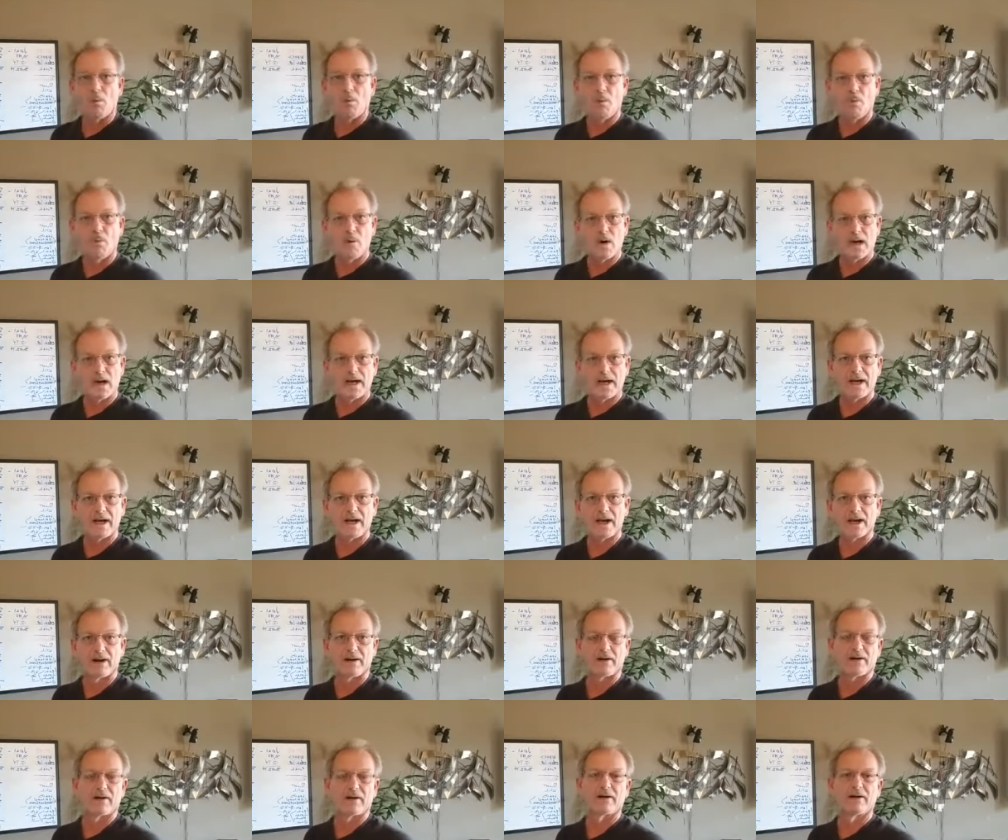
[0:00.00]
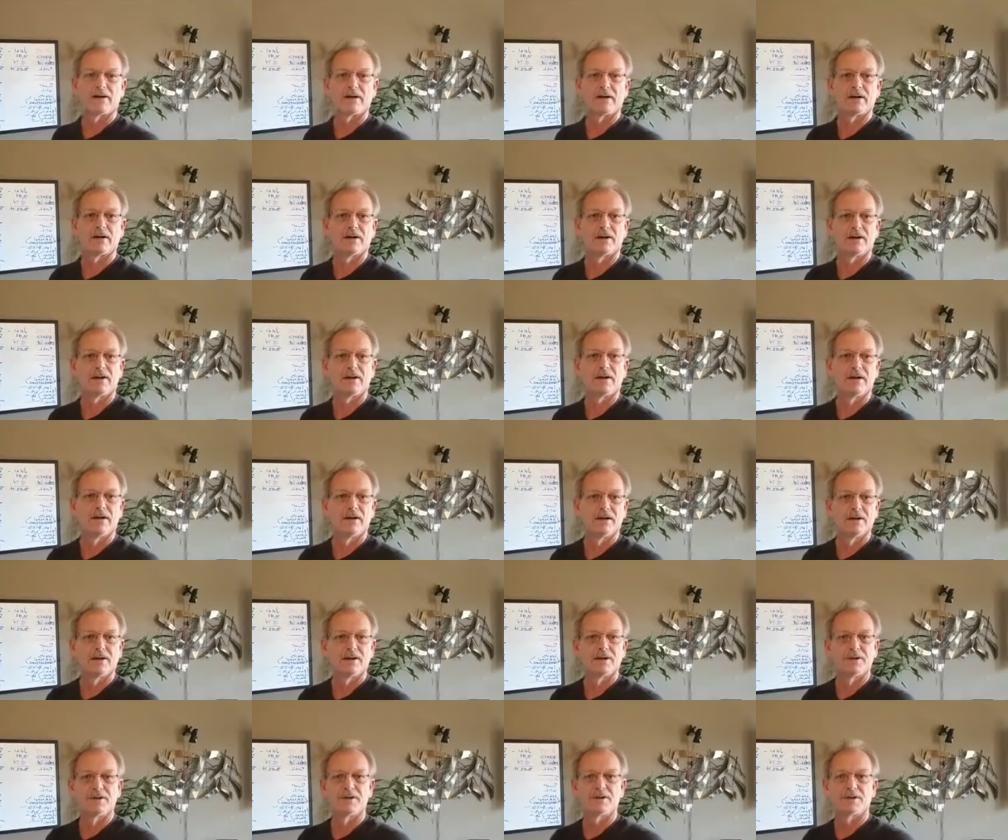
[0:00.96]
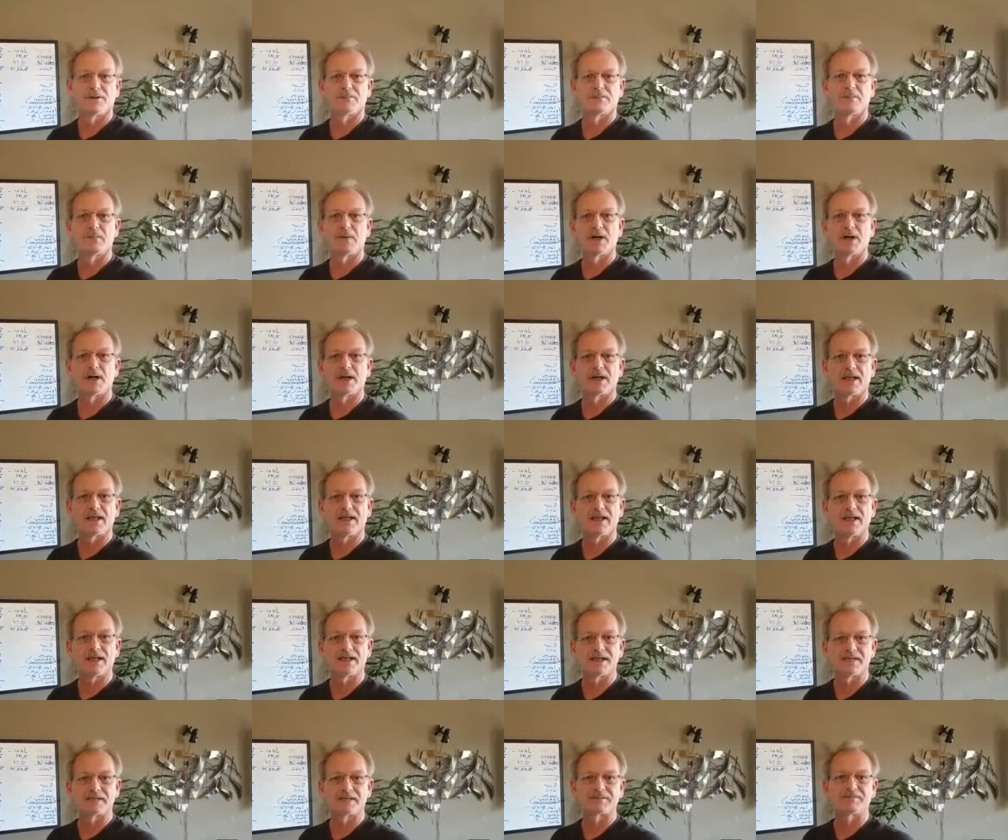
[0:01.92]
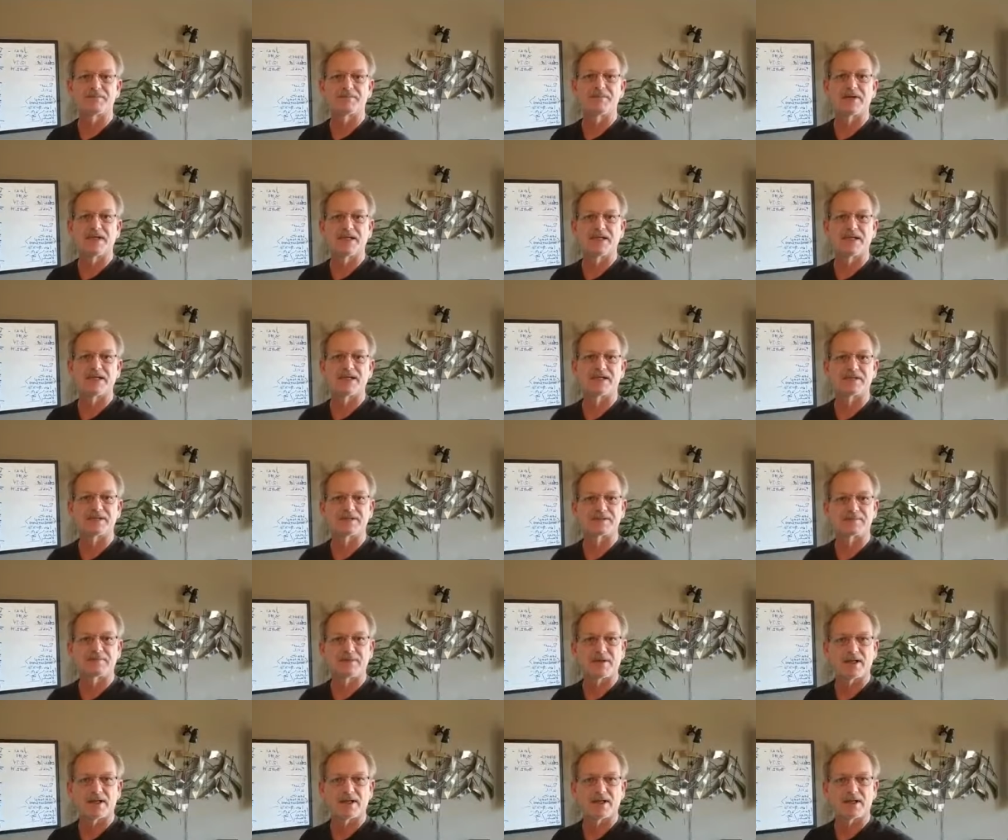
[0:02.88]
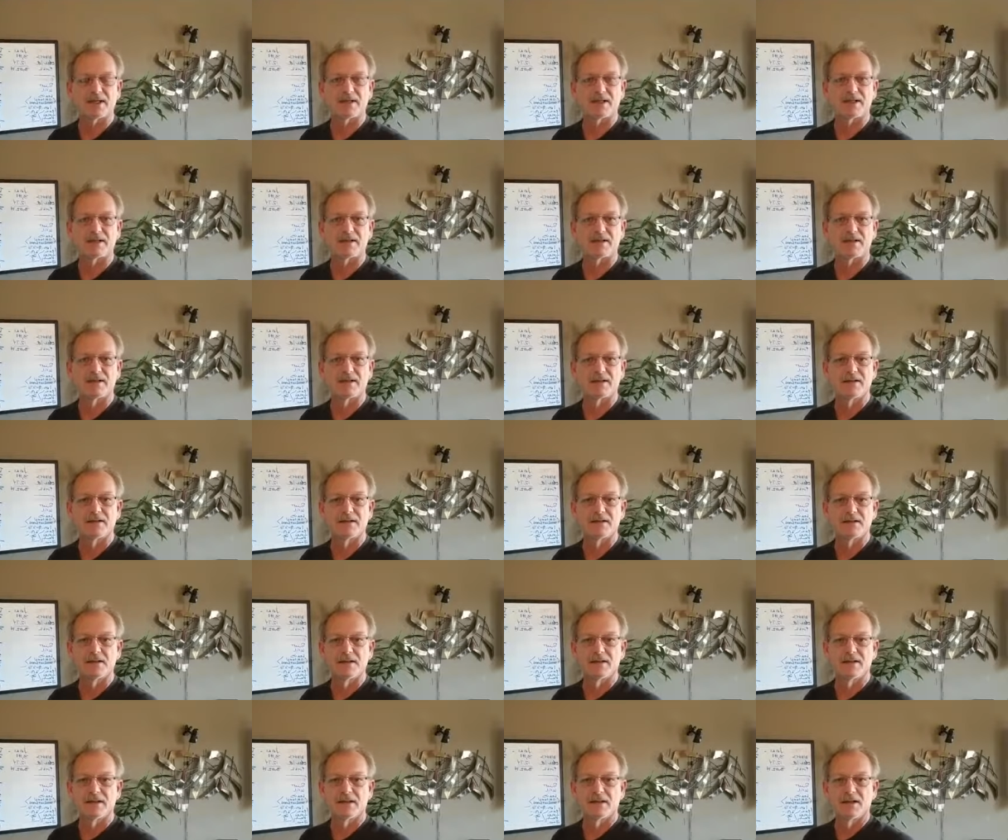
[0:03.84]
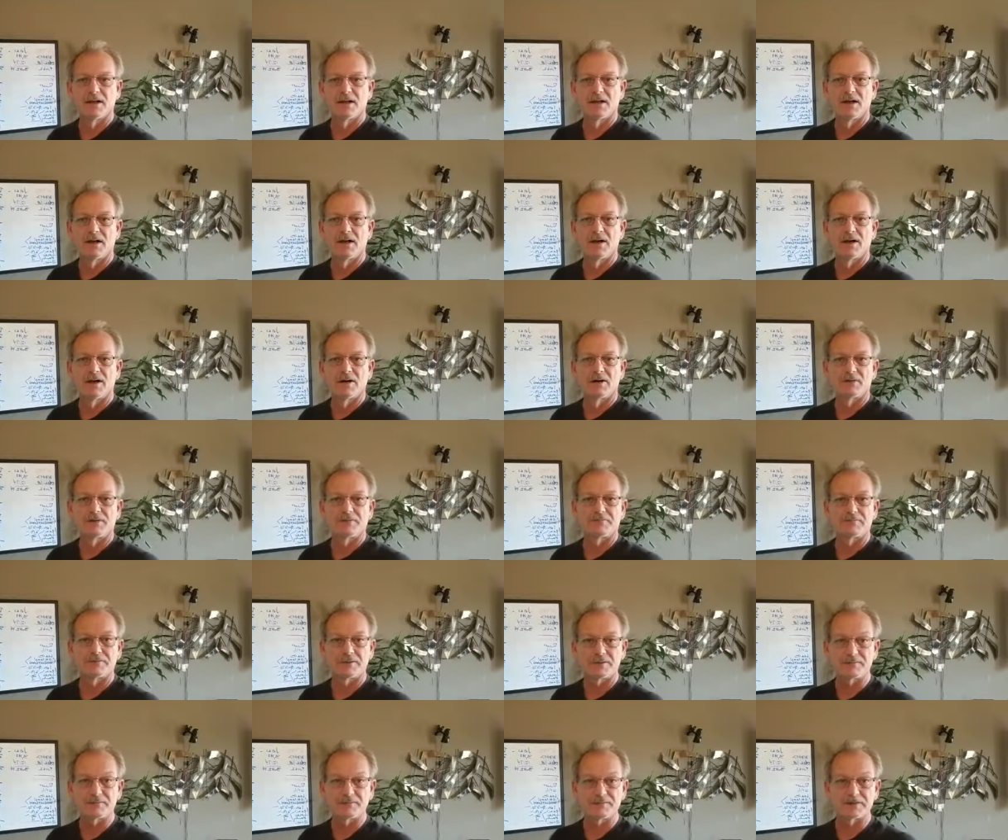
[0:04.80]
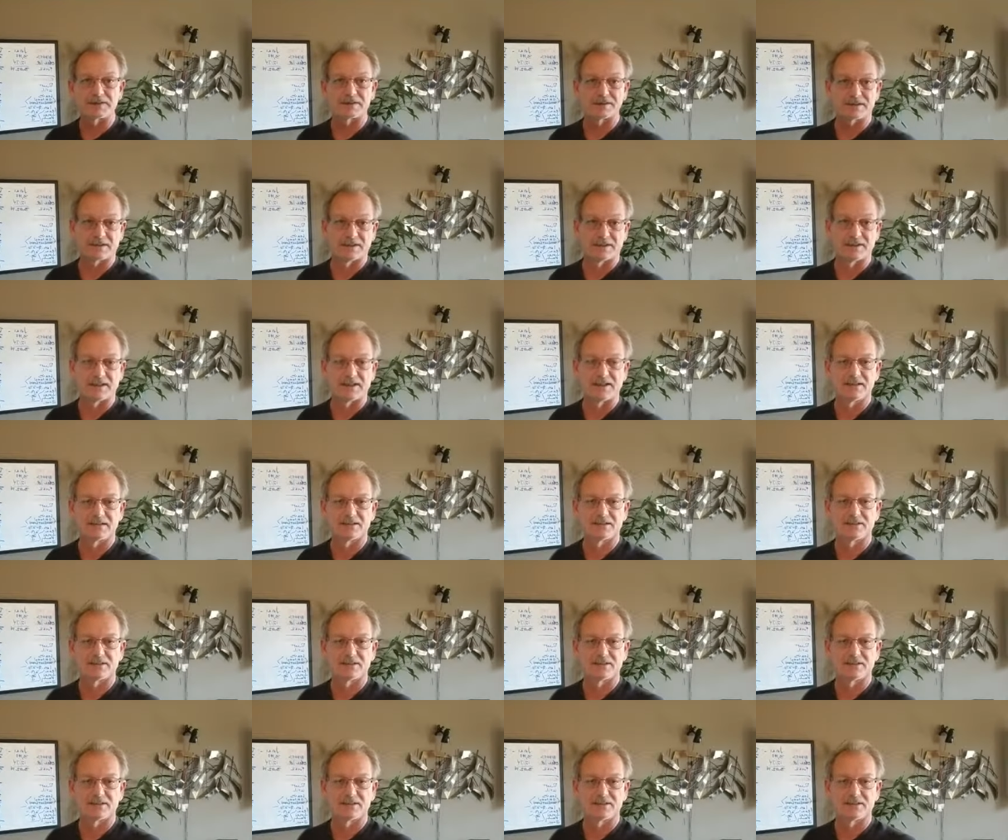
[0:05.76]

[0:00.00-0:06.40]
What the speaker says: where your money is being spent frivolously.